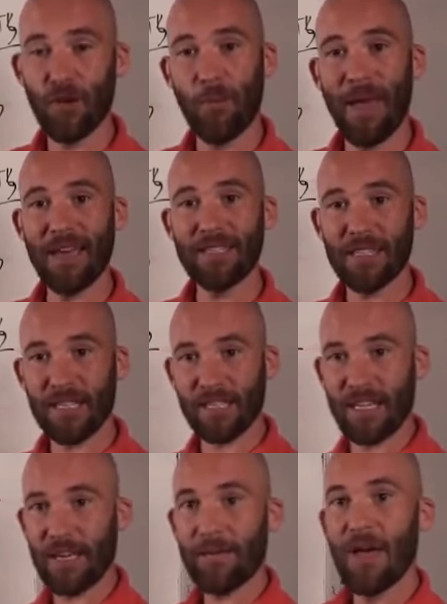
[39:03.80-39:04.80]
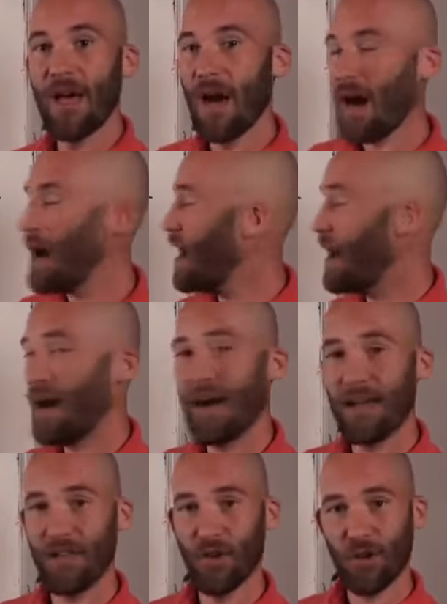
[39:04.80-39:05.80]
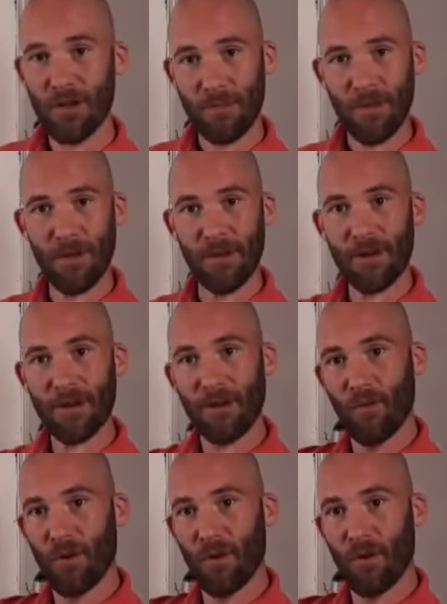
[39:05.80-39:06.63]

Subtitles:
So basically, your computer